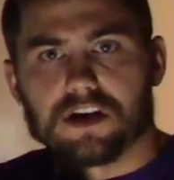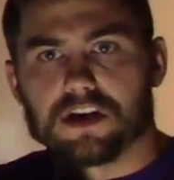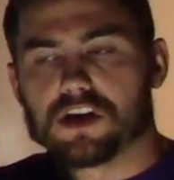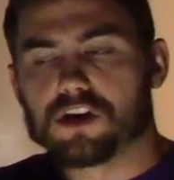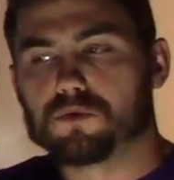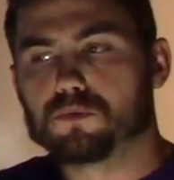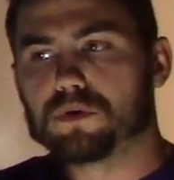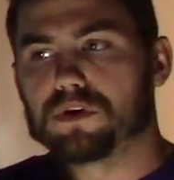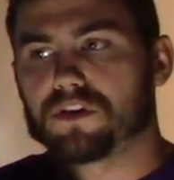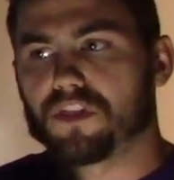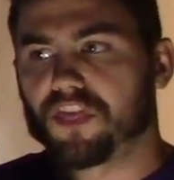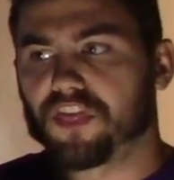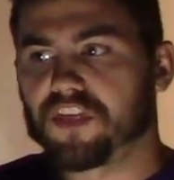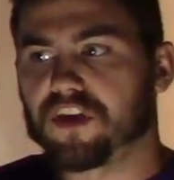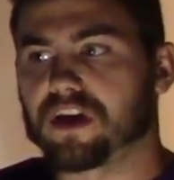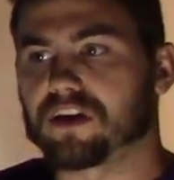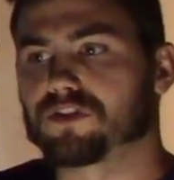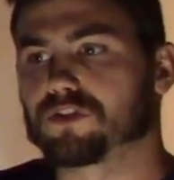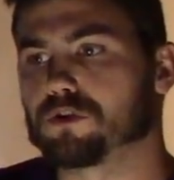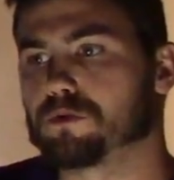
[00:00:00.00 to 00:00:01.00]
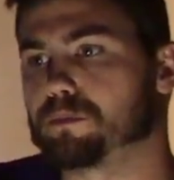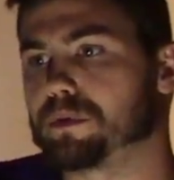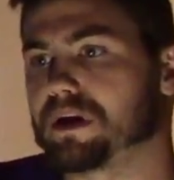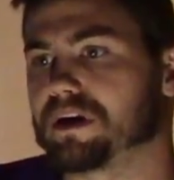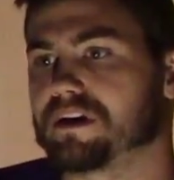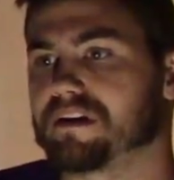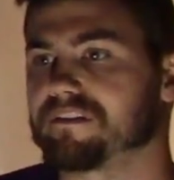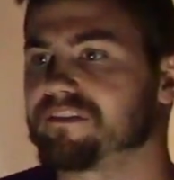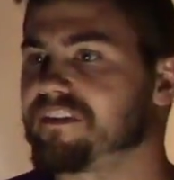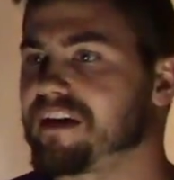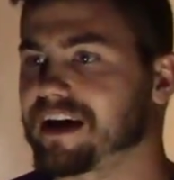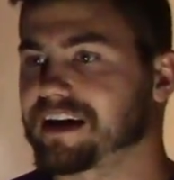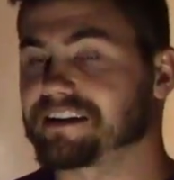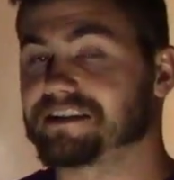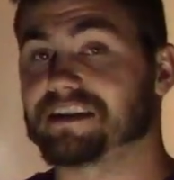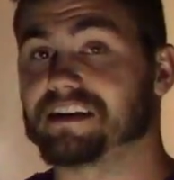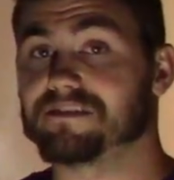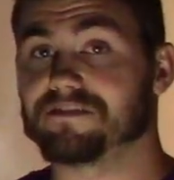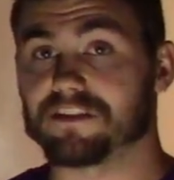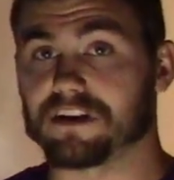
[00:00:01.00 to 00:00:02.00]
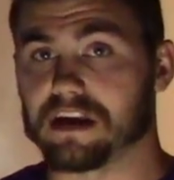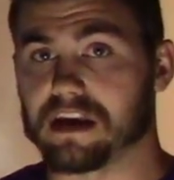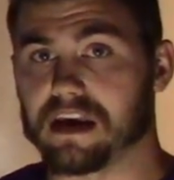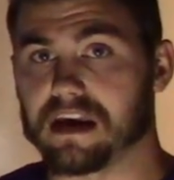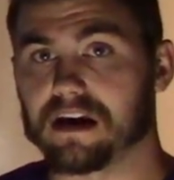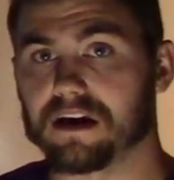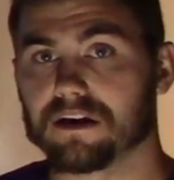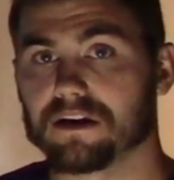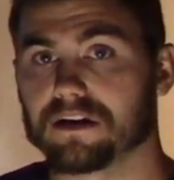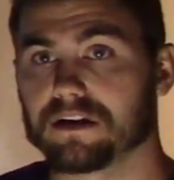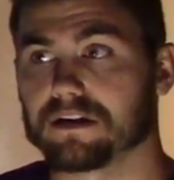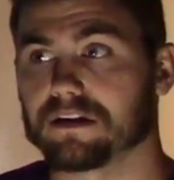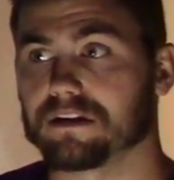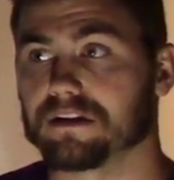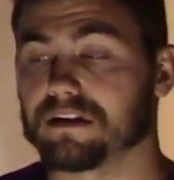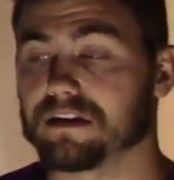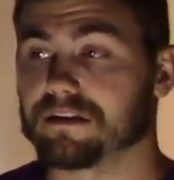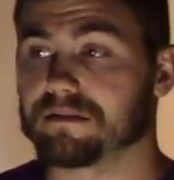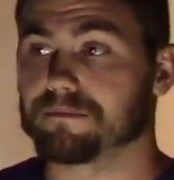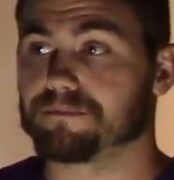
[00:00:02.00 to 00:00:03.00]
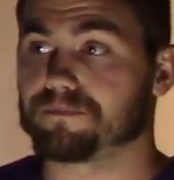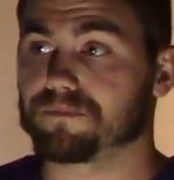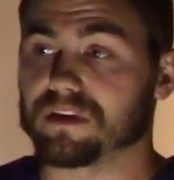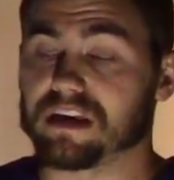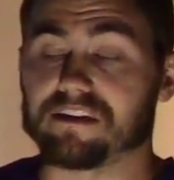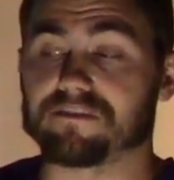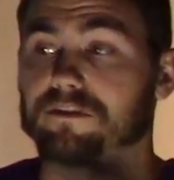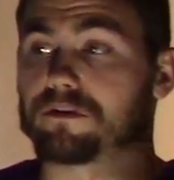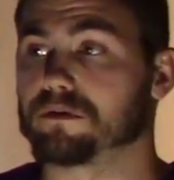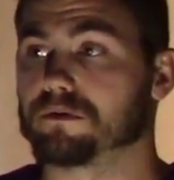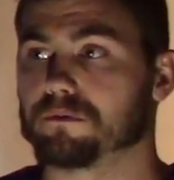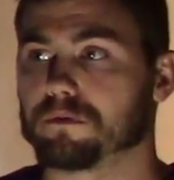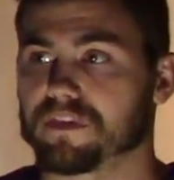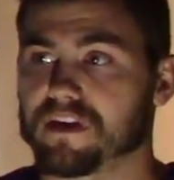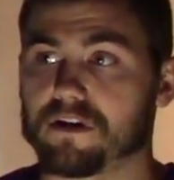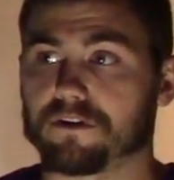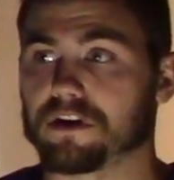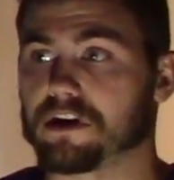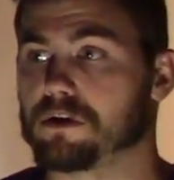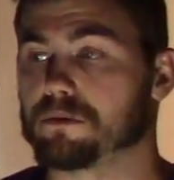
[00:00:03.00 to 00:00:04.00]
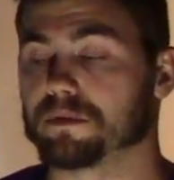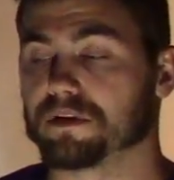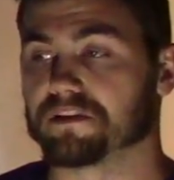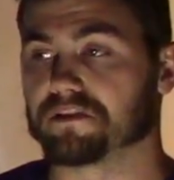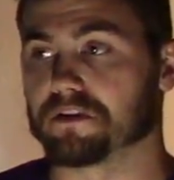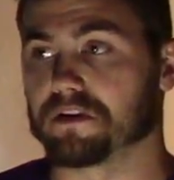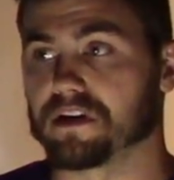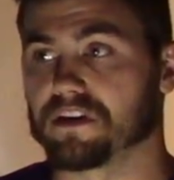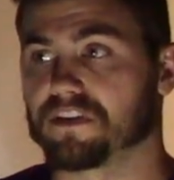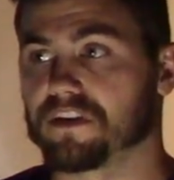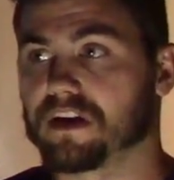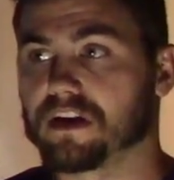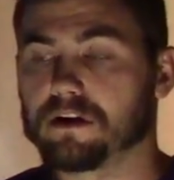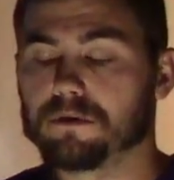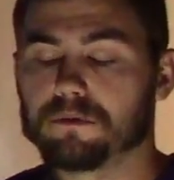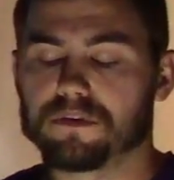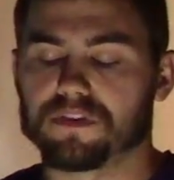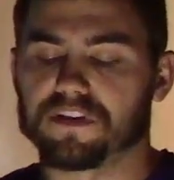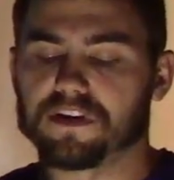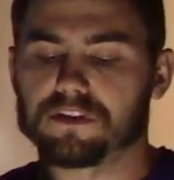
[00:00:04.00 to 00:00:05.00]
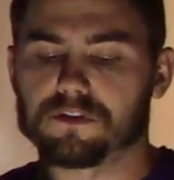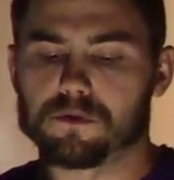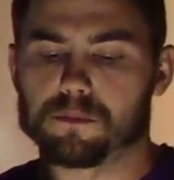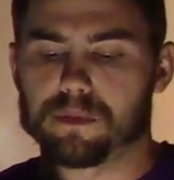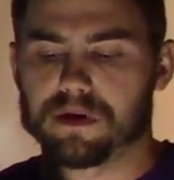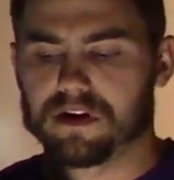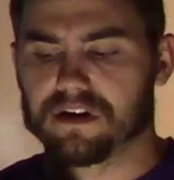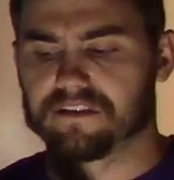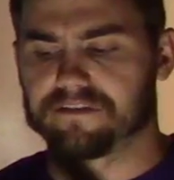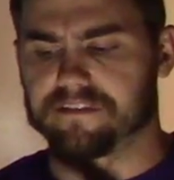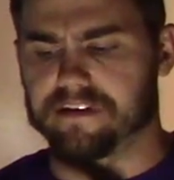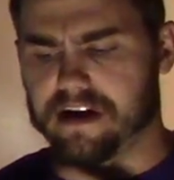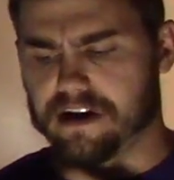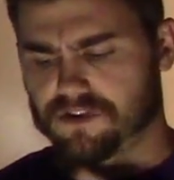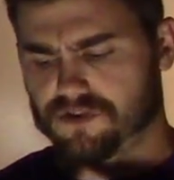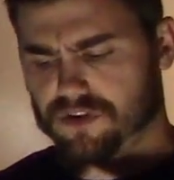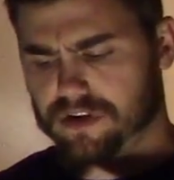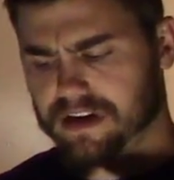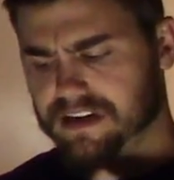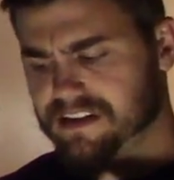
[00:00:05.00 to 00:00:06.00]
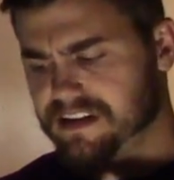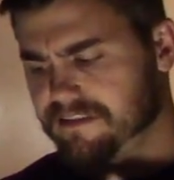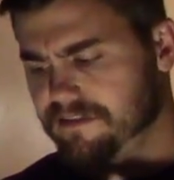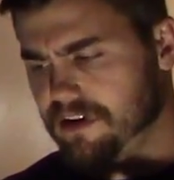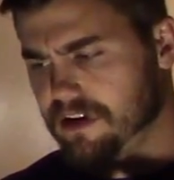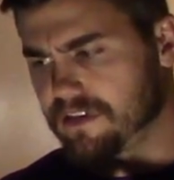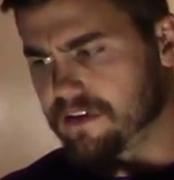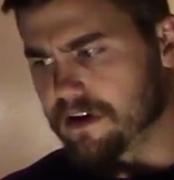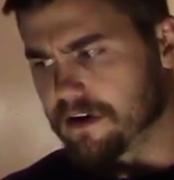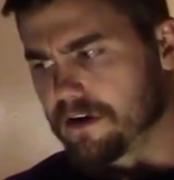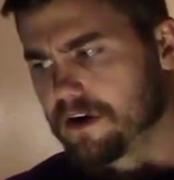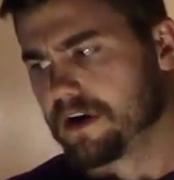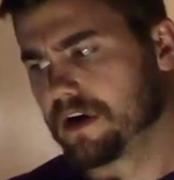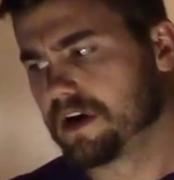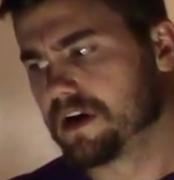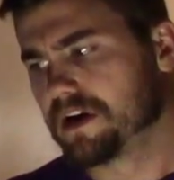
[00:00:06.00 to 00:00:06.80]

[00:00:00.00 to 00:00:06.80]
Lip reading: You wouldn't think there'd be enough activity, even without humans or anything, you wouldn't think there'd be enough natural activity there